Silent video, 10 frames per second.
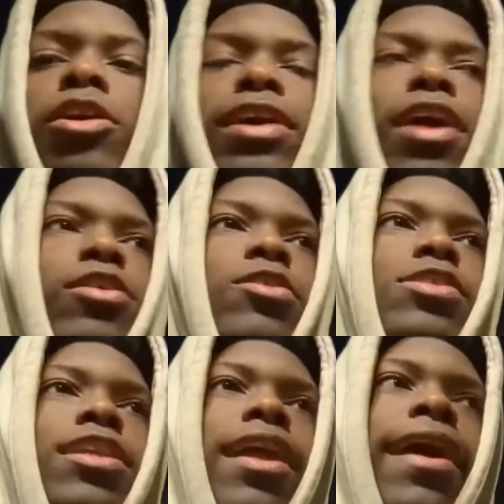But before that, I
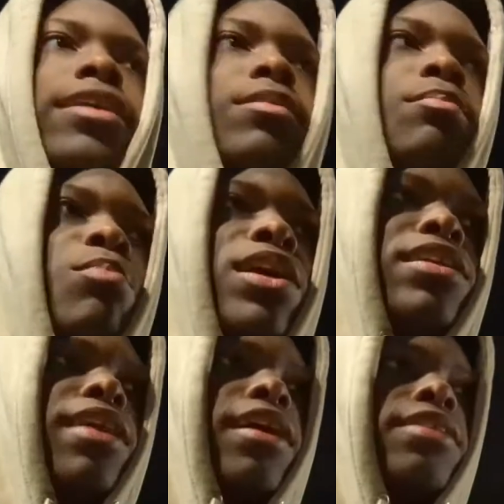was following you.
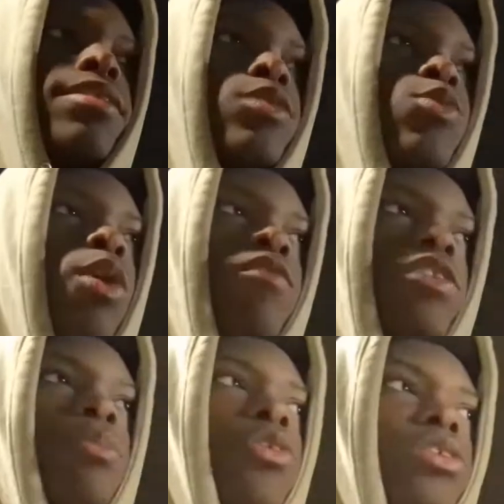That's not when I
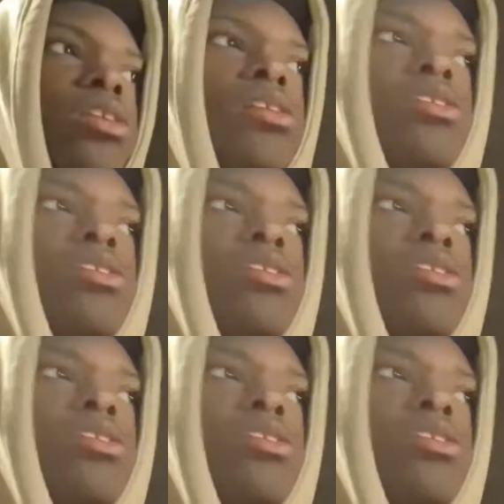started.